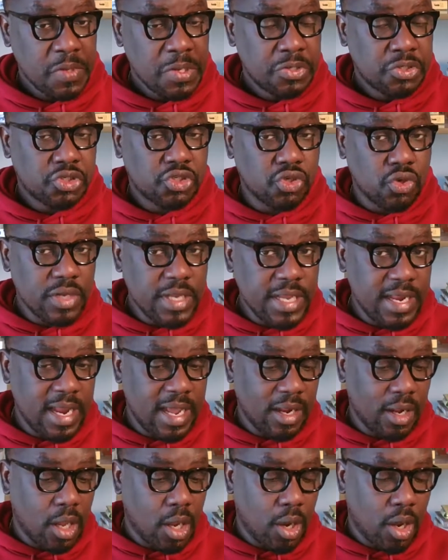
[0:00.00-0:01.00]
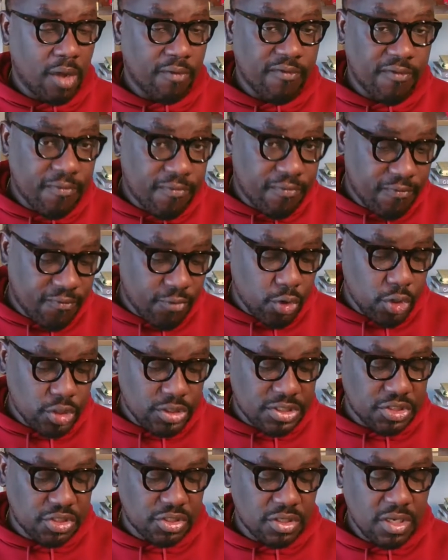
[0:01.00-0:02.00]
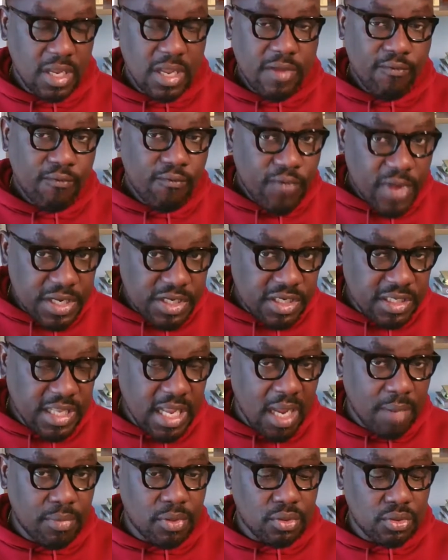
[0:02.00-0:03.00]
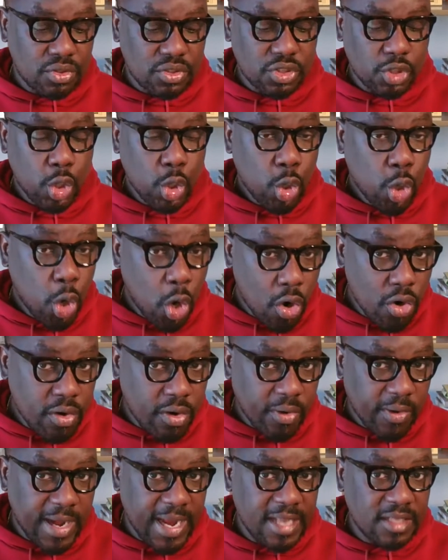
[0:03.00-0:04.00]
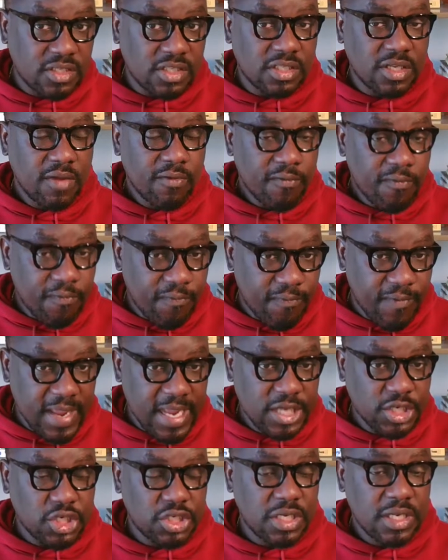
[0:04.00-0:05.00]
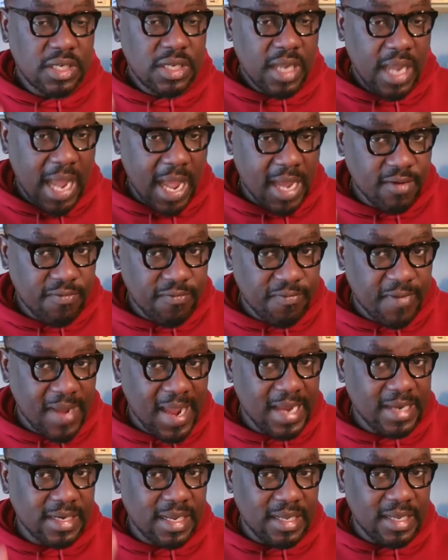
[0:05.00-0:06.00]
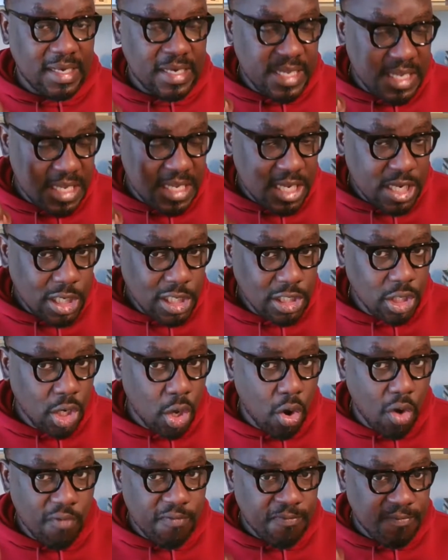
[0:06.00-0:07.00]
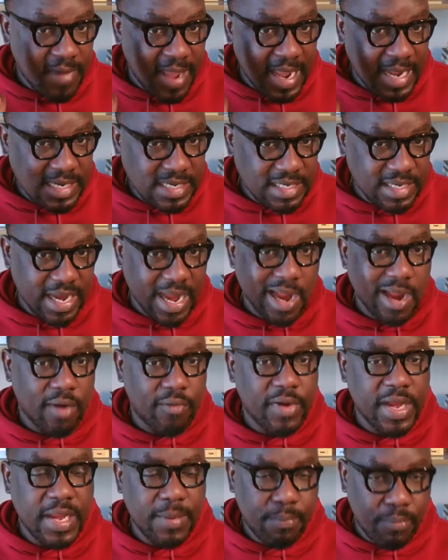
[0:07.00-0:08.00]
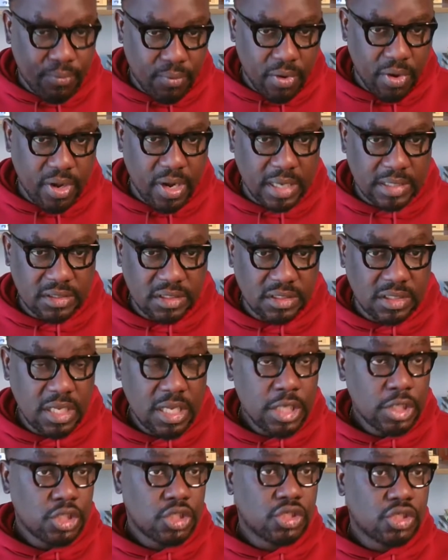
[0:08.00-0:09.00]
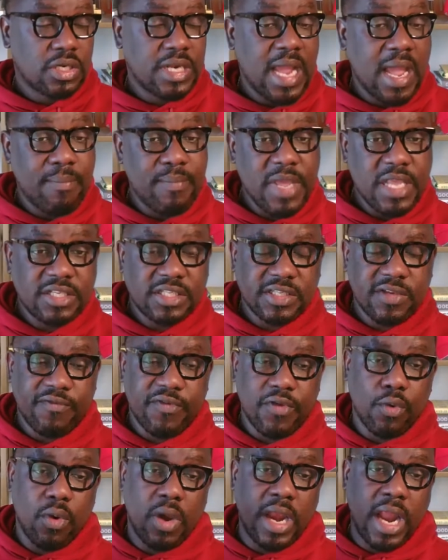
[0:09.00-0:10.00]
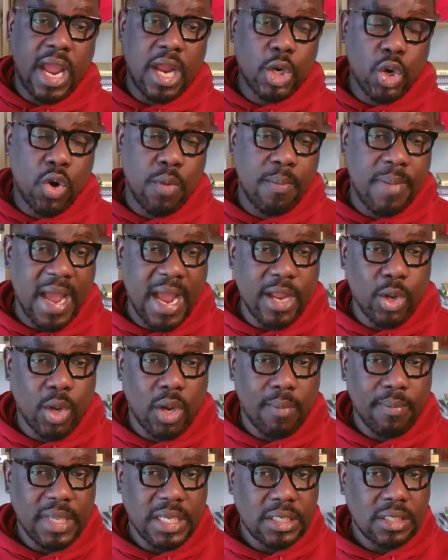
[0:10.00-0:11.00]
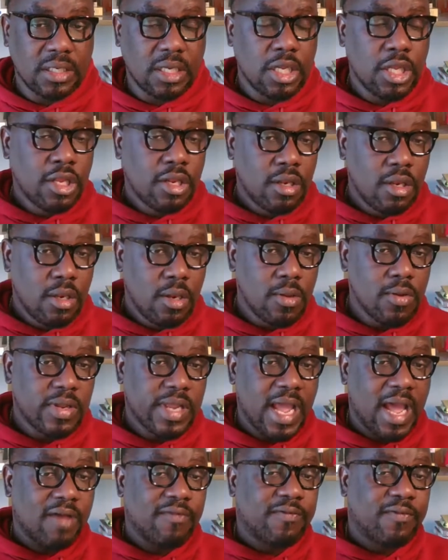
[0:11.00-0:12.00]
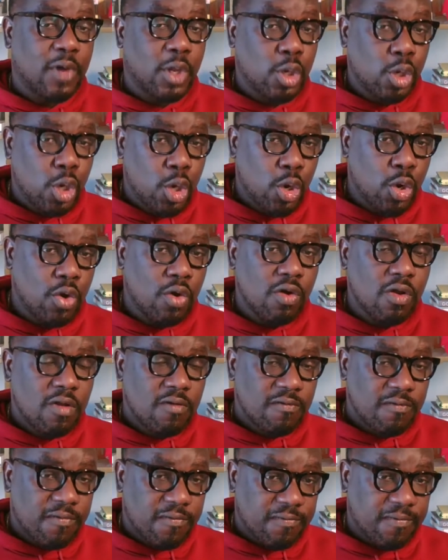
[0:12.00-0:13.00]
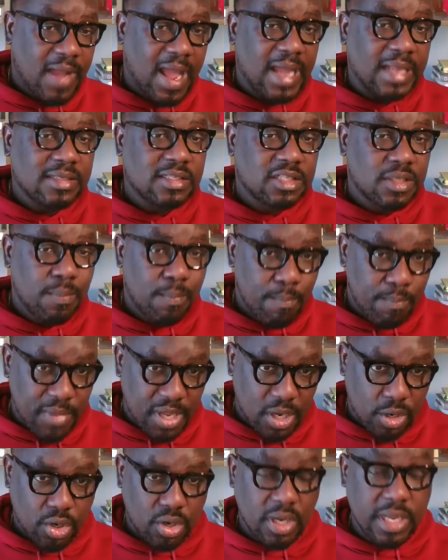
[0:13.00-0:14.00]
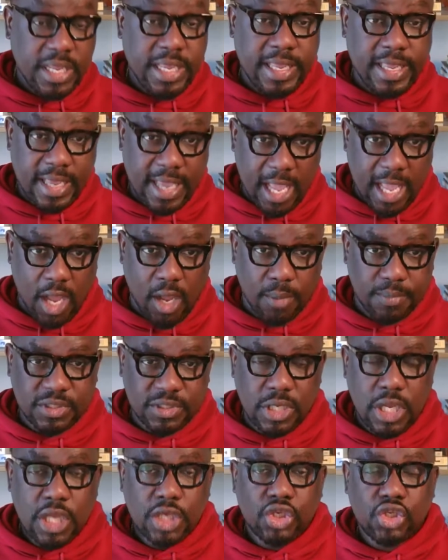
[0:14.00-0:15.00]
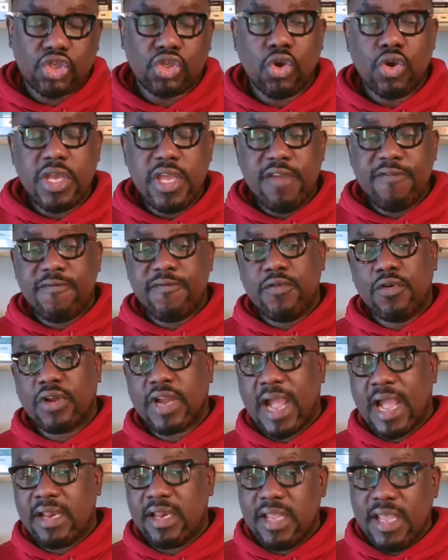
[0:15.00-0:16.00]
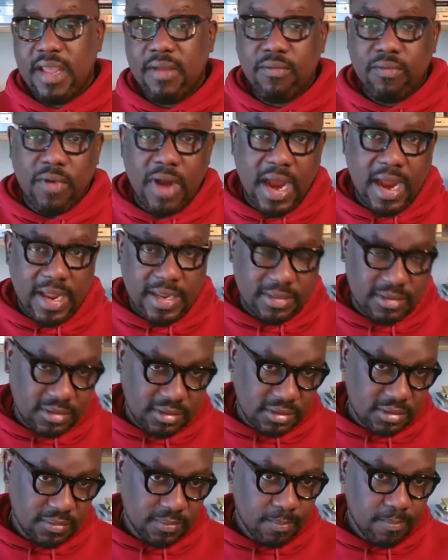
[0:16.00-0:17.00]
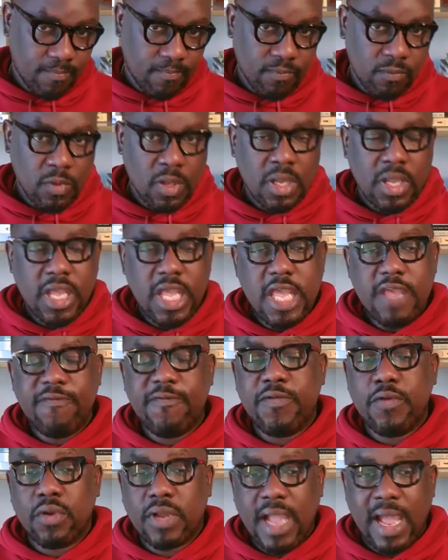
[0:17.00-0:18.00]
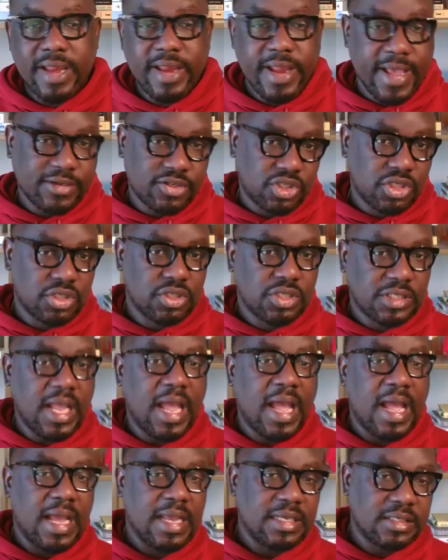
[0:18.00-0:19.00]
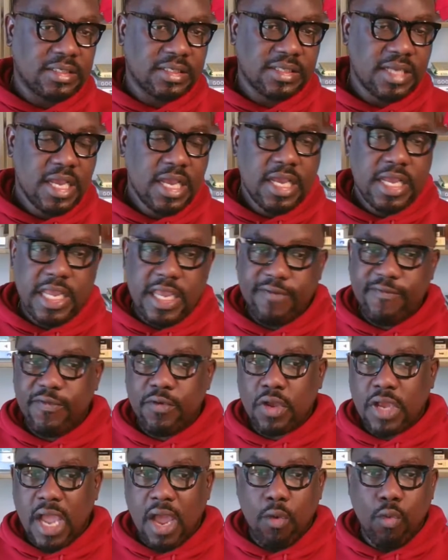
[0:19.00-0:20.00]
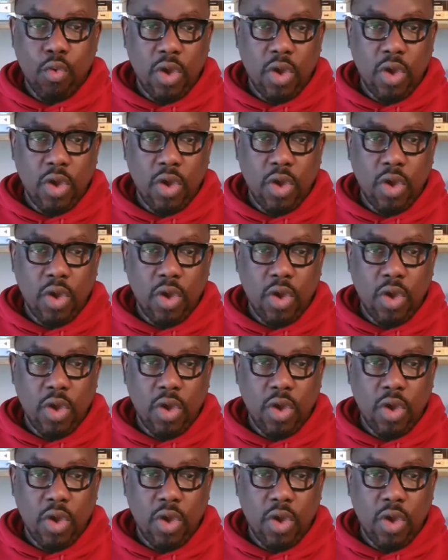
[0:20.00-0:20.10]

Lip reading: So eat a lot of fruits, vegetables, whole grains, fish, and finally low-fat dairy products. So that means if you want to go buy your milk, look out for low-fat milk. It helps. So if you can eat right, if you can exercise, if you can